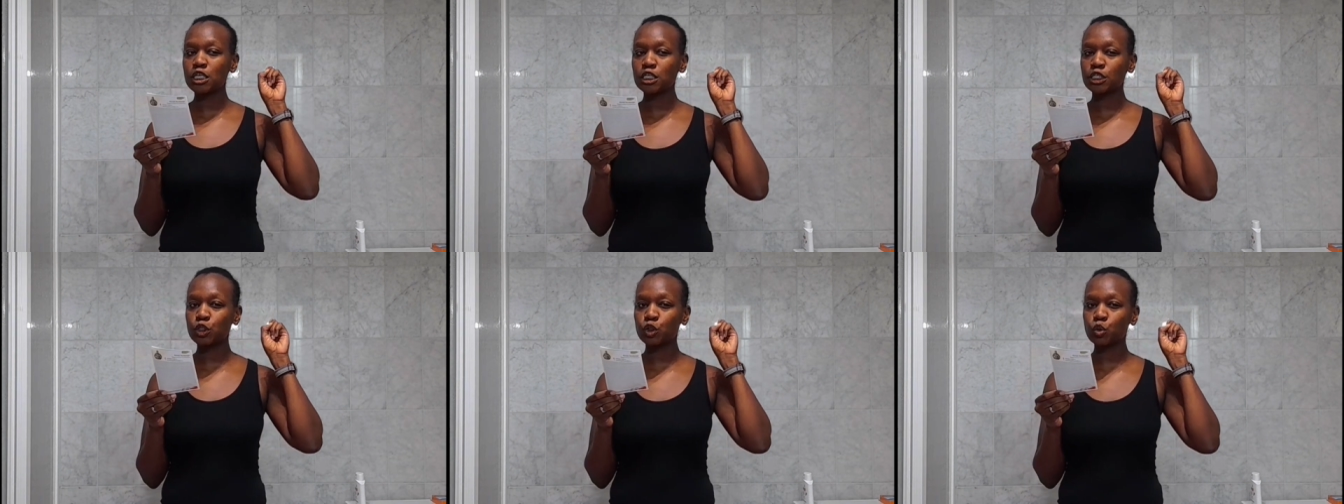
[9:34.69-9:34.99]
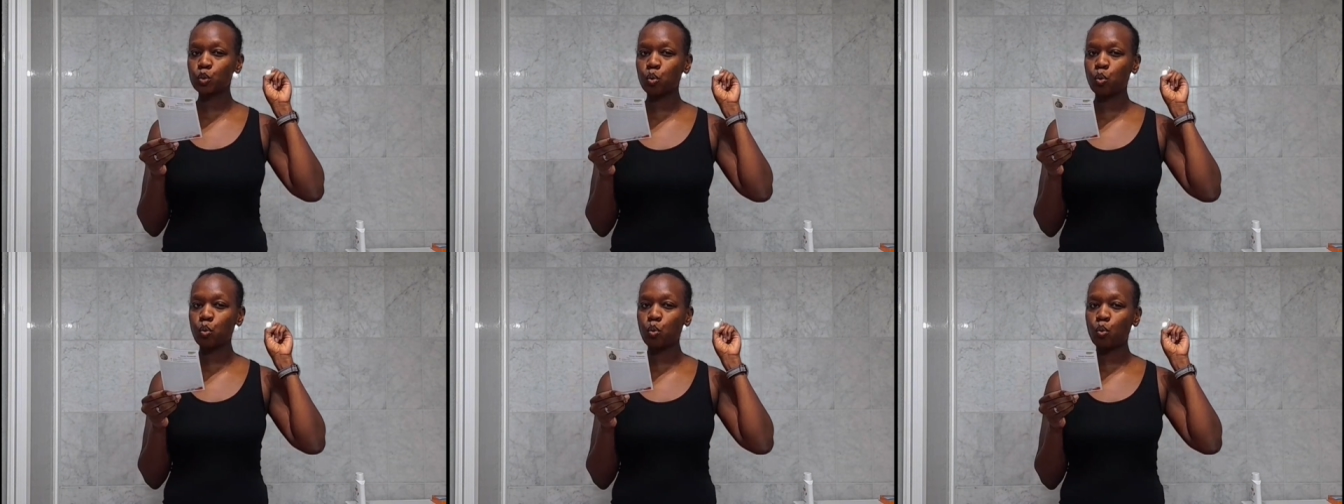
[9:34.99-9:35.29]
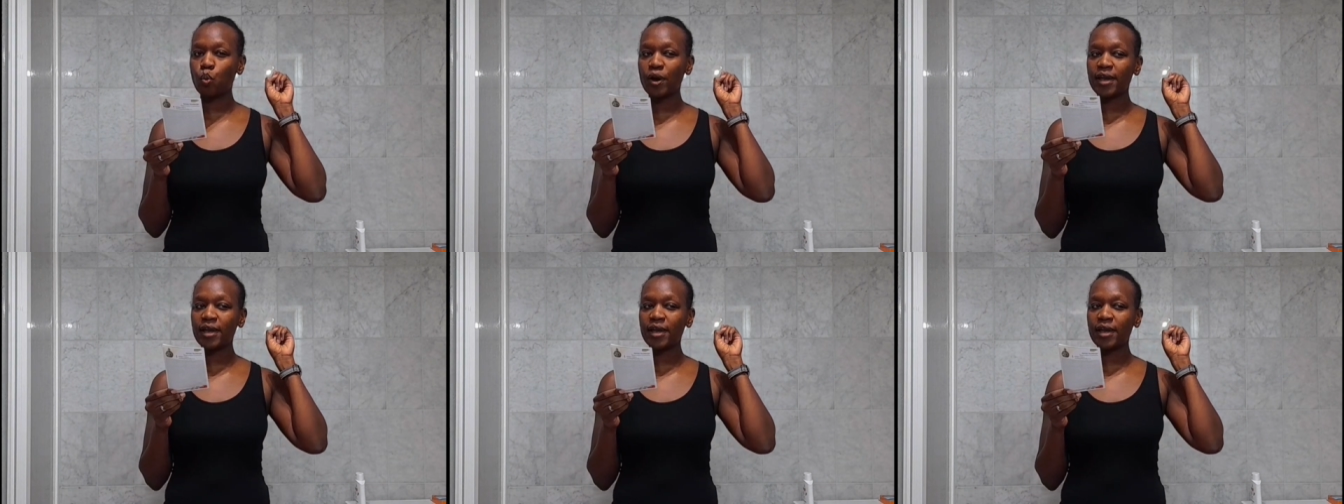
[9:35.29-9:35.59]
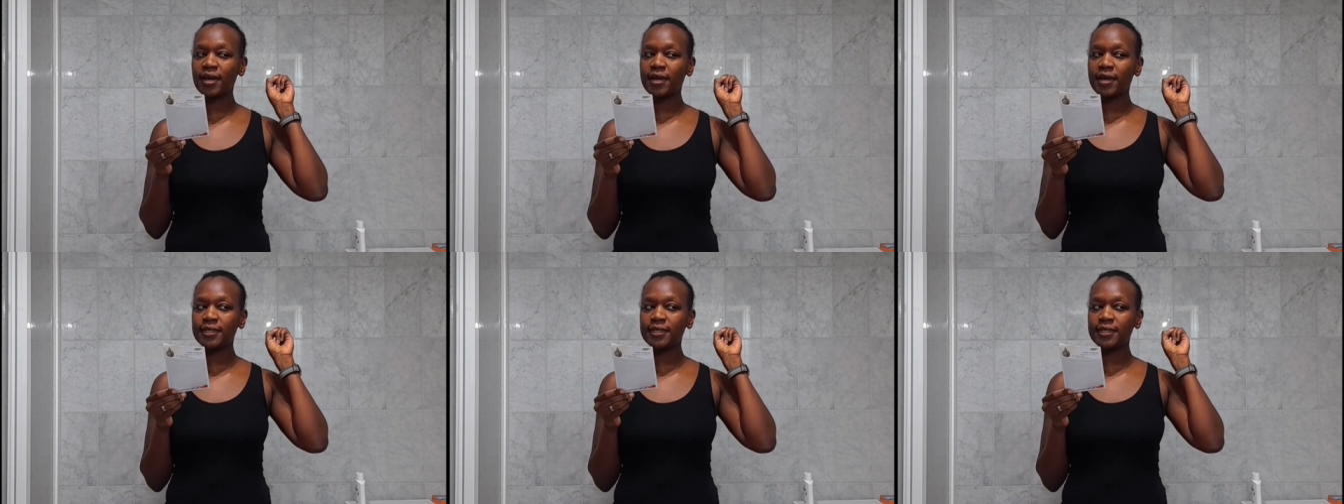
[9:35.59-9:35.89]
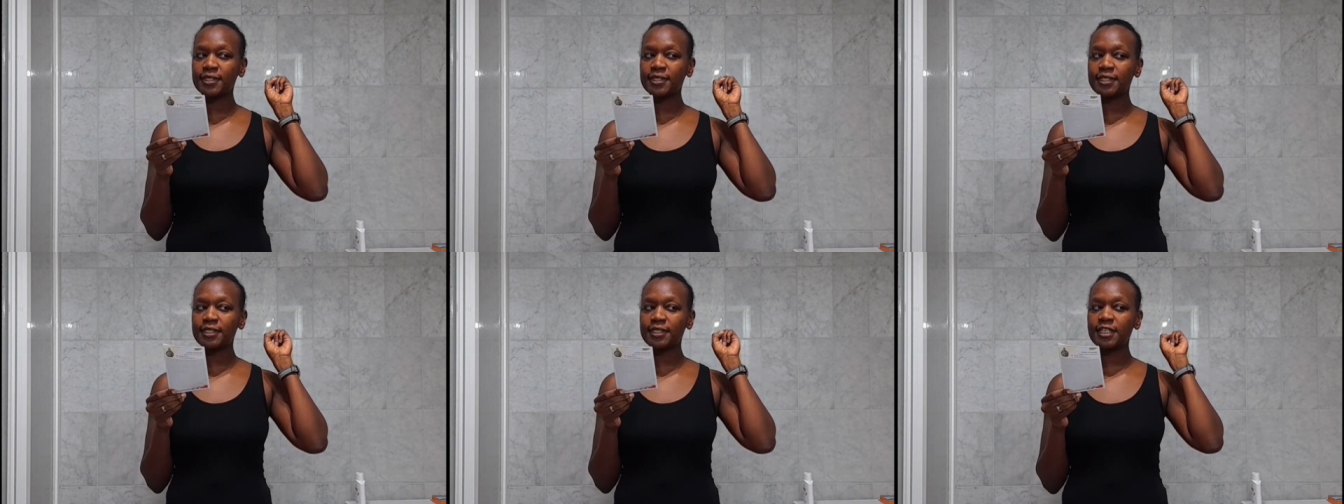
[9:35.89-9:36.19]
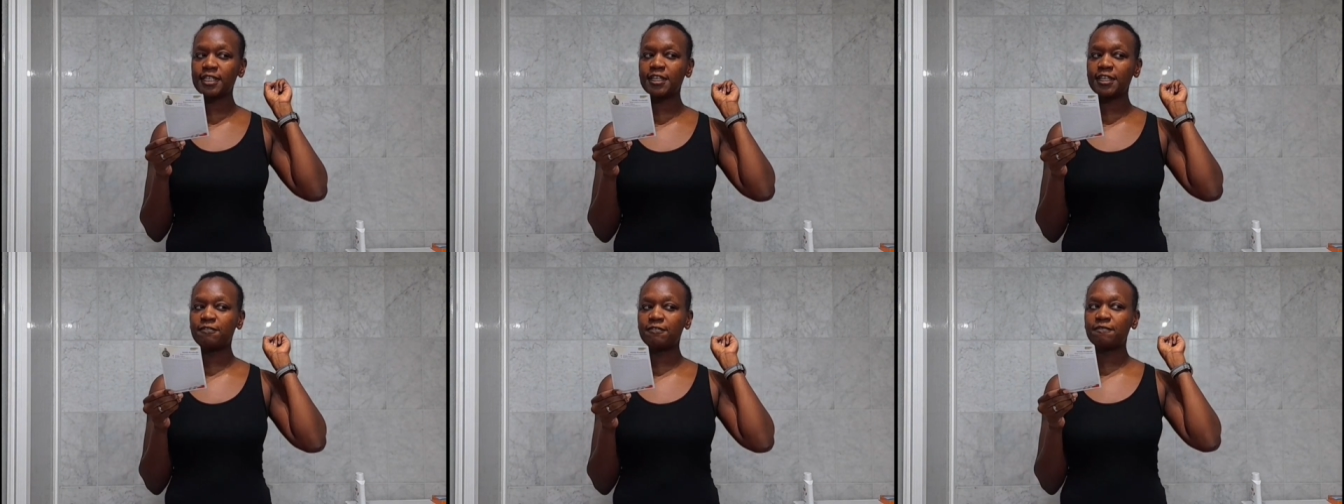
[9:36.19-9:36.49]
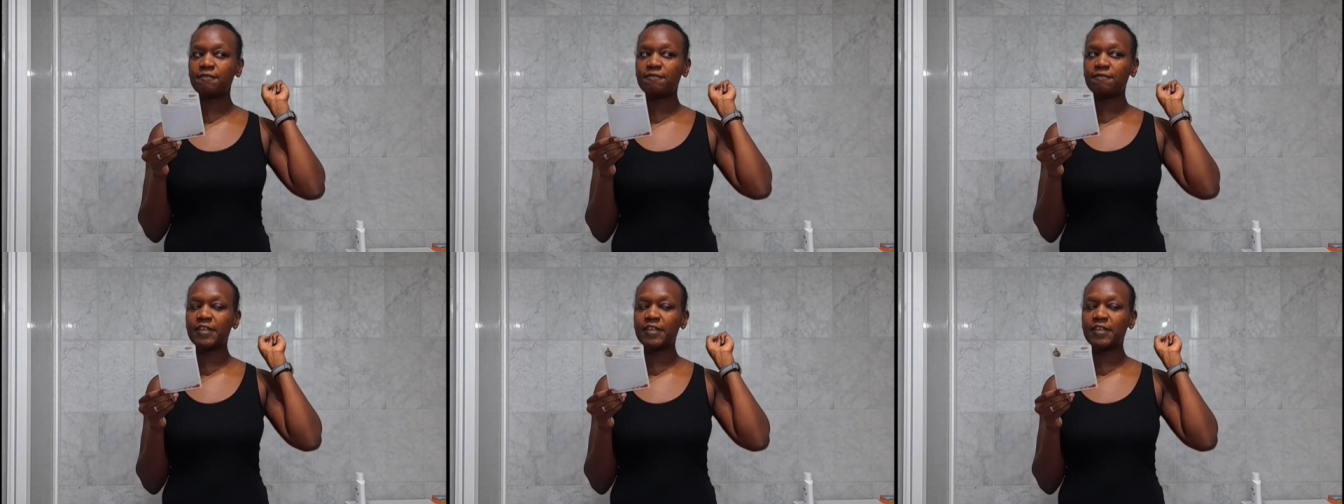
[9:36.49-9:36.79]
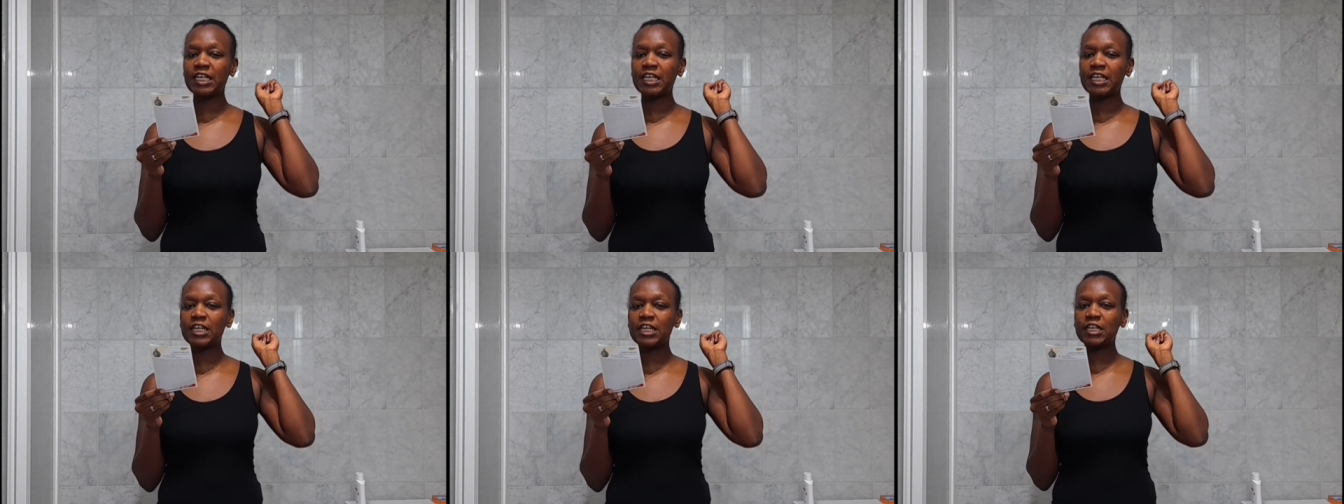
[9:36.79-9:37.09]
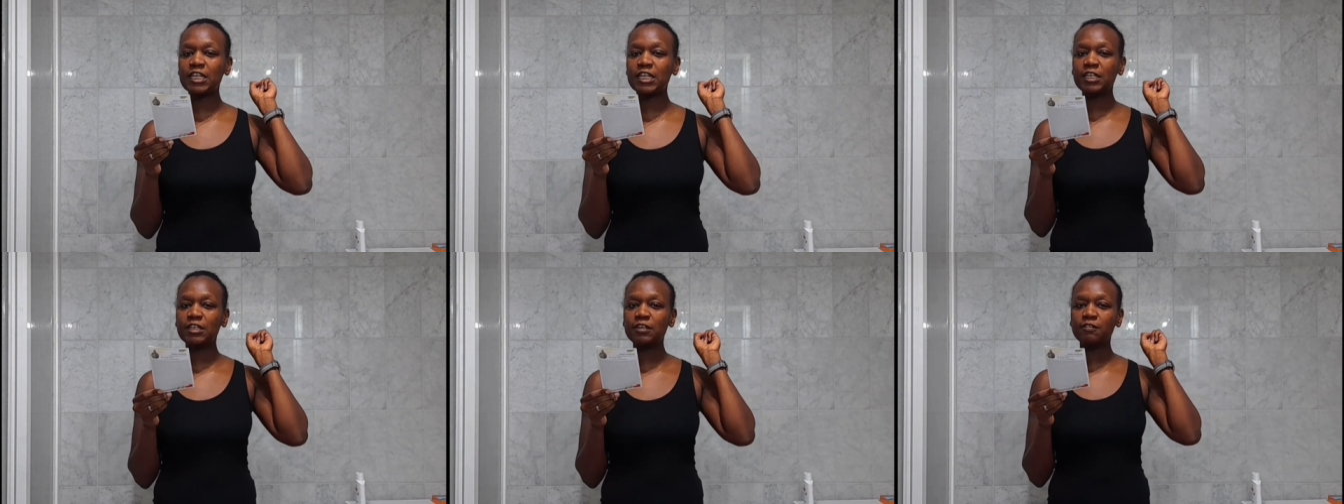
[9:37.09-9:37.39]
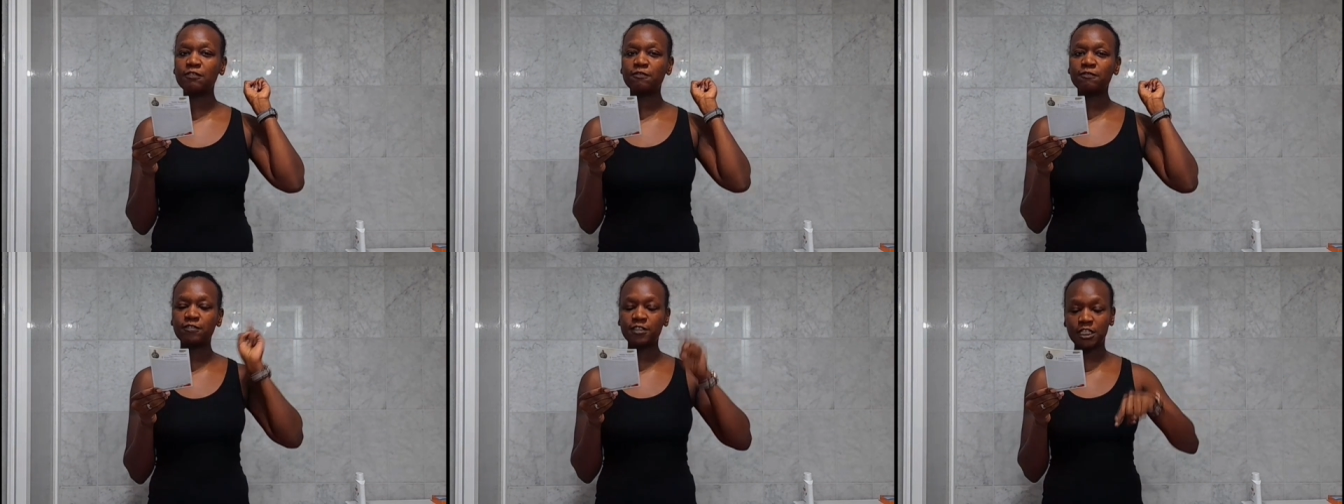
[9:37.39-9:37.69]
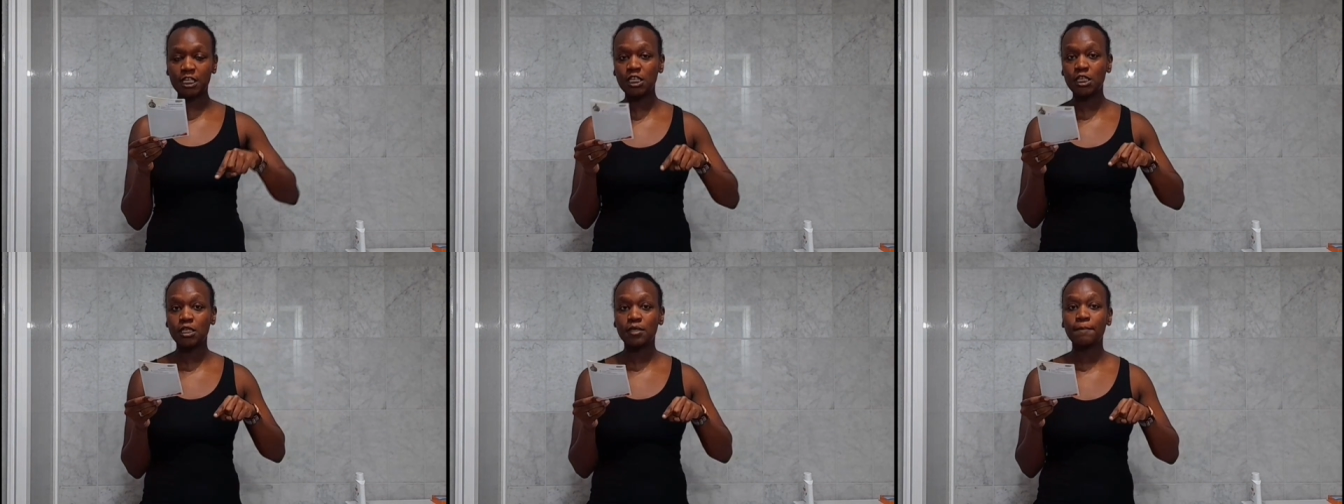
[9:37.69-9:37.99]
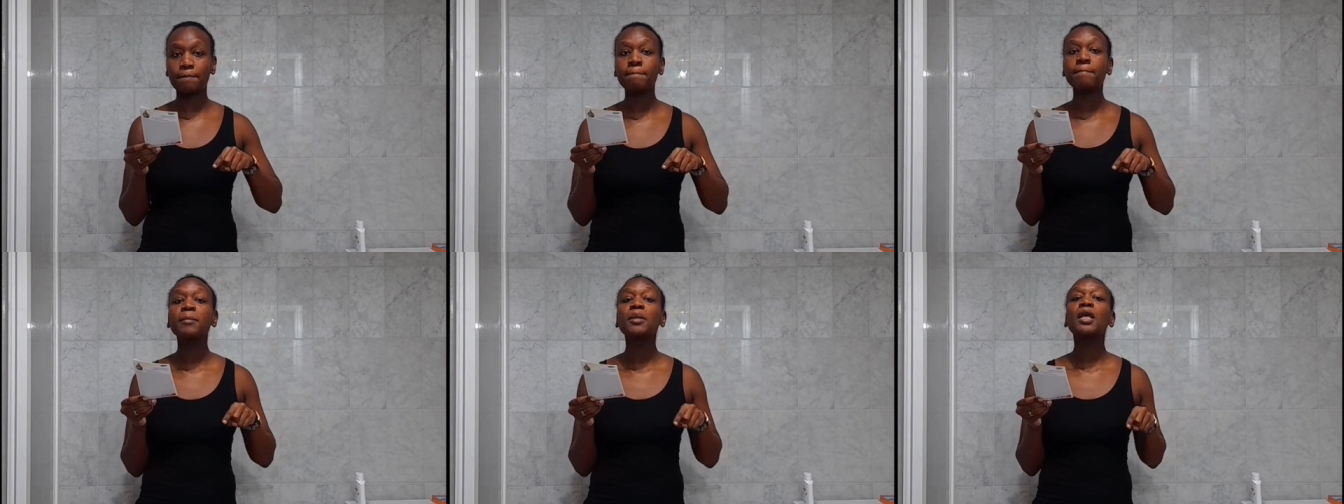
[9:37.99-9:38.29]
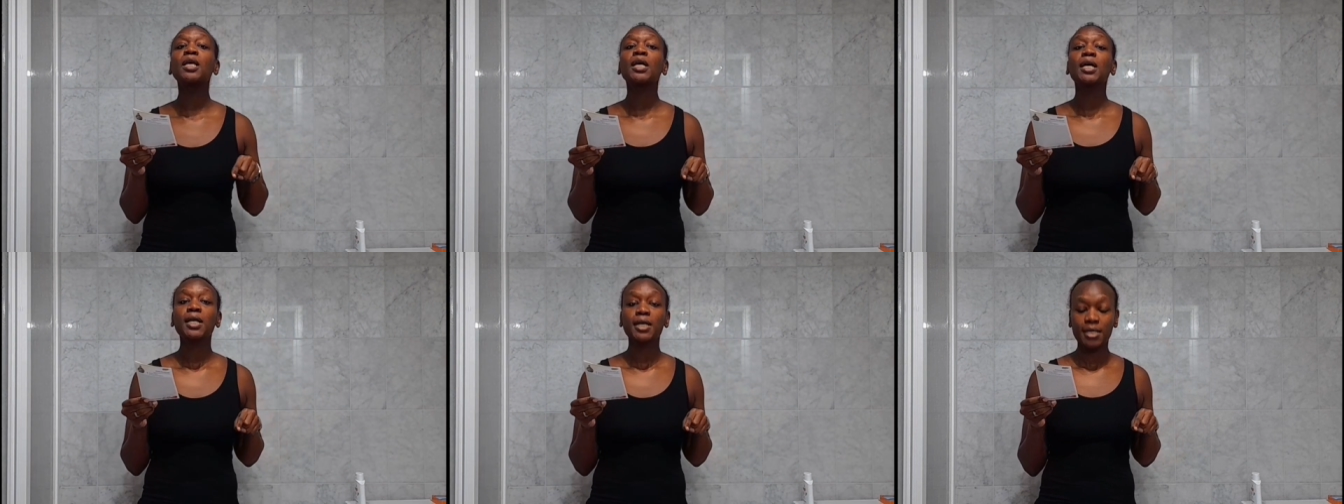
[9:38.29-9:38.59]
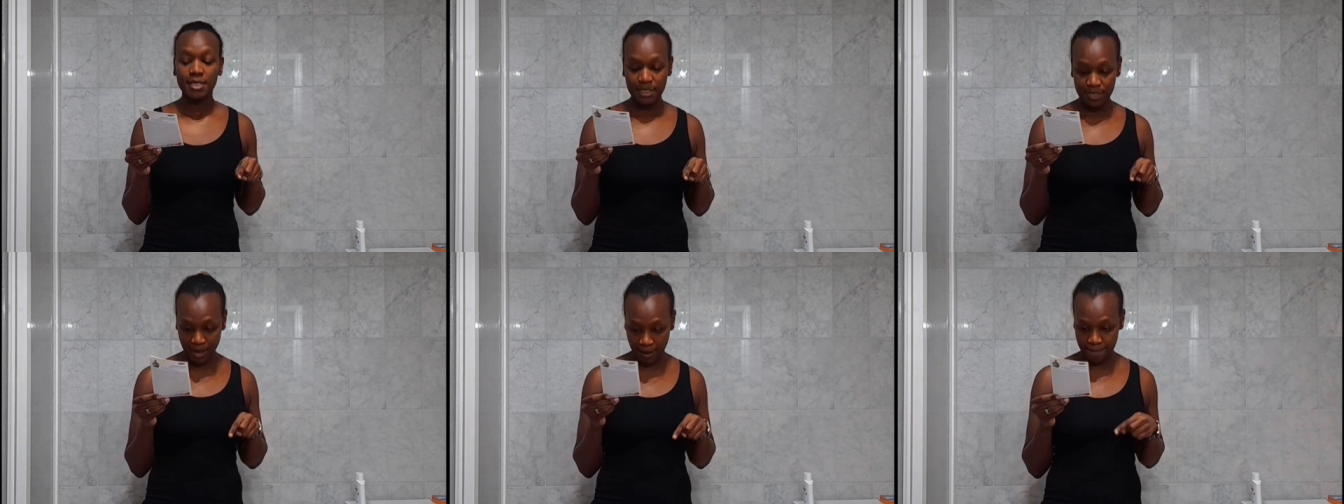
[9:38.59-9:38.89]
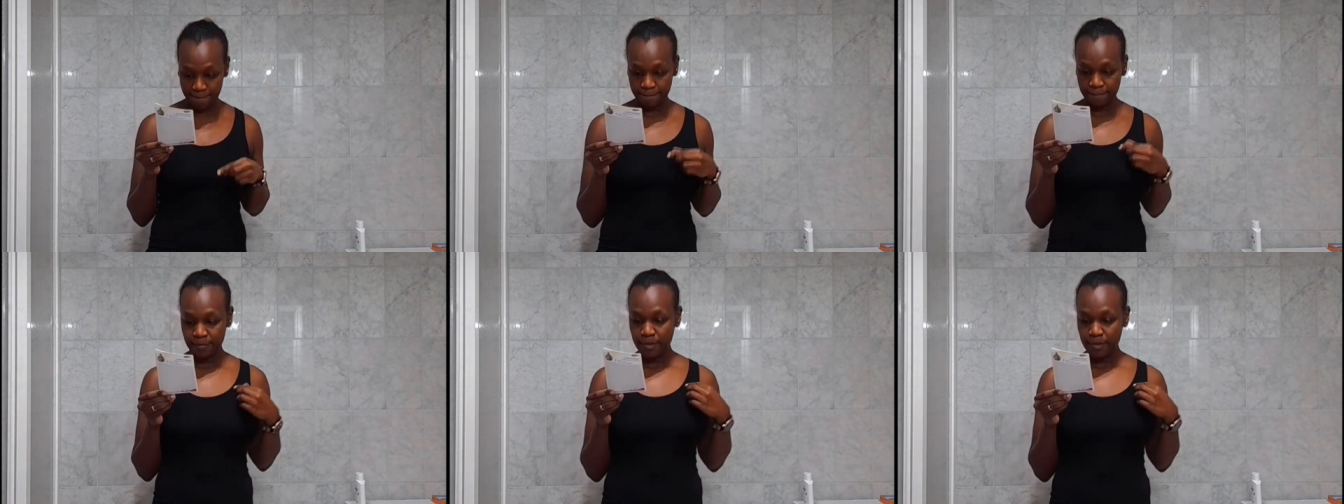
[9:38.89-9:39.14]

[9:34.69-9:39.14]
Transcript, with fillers: 2015. Yeah.